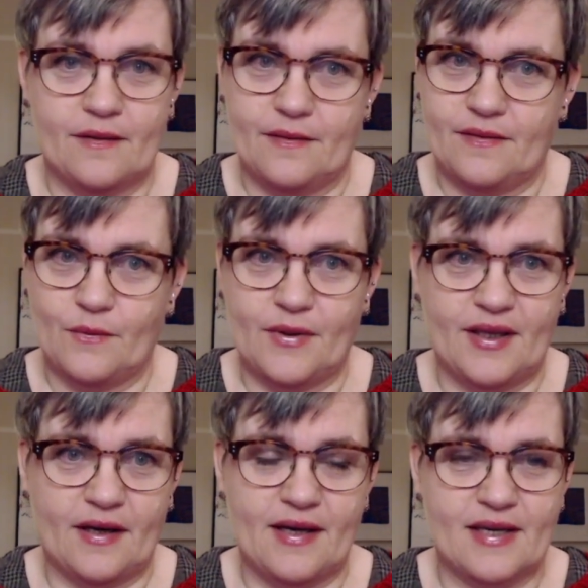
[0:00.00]
when
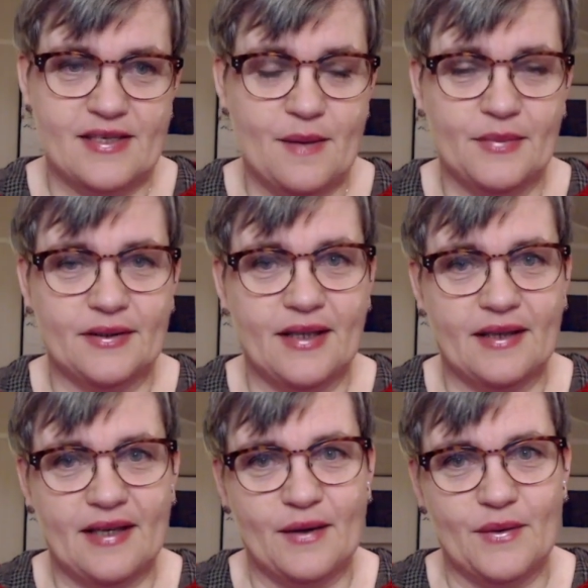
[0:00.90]
I assembled
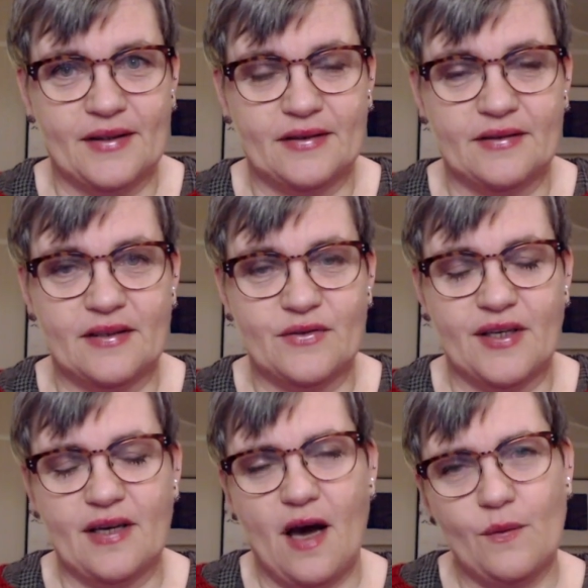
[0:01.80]
and decorated the
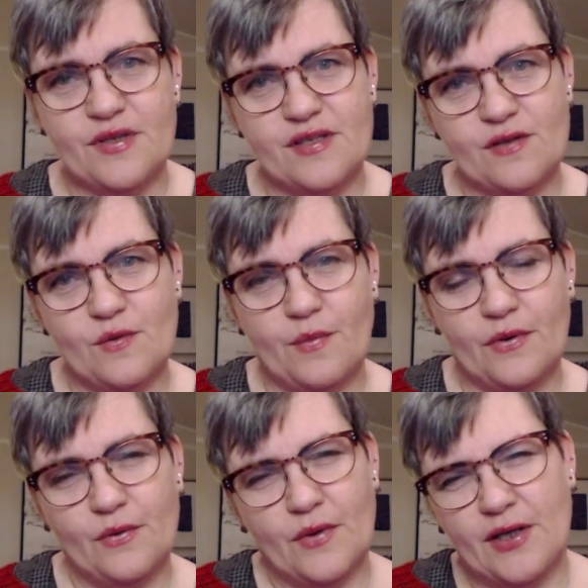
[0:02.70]
tree.
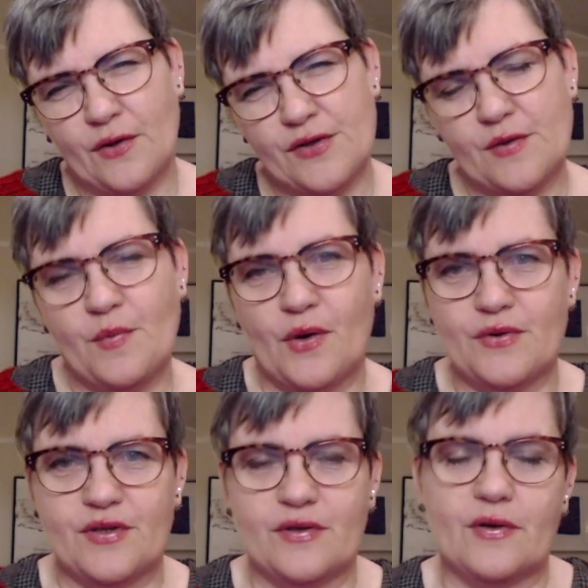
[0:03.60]
You were not
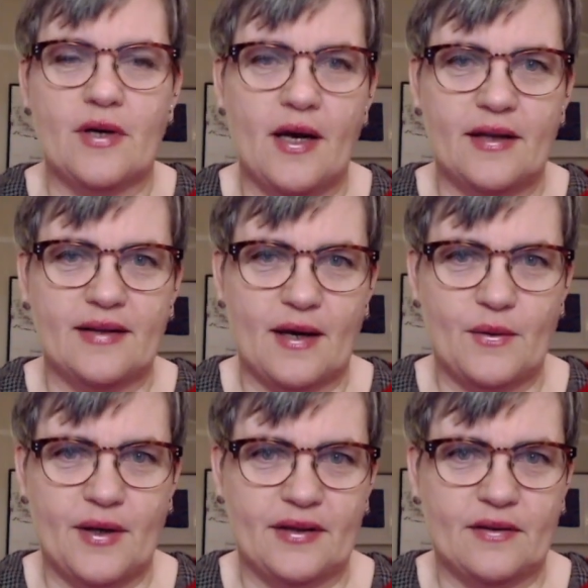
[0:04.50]
supposed to
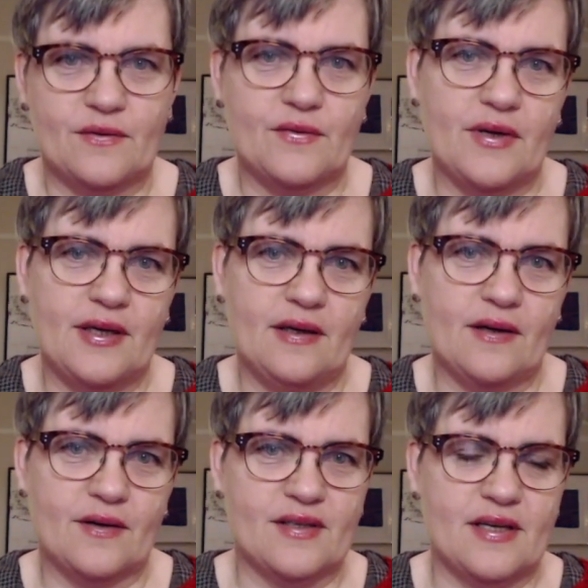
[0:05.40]
decorate the tree
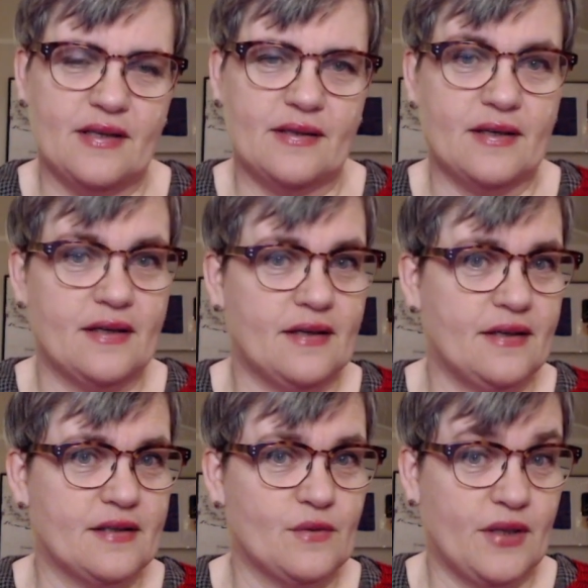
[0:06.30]
until
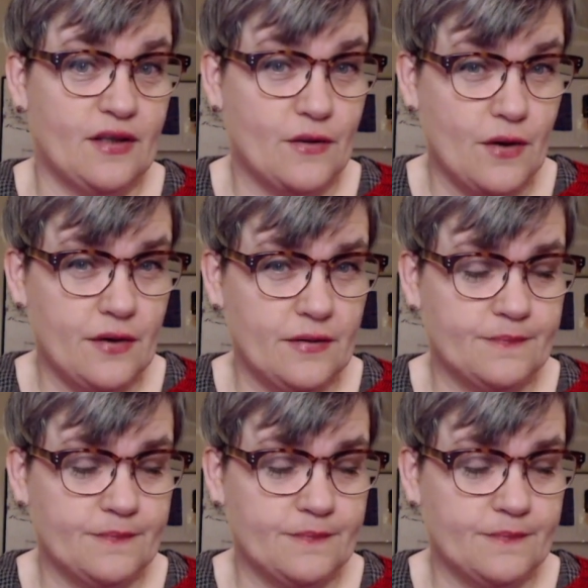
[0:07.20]
the 23rd.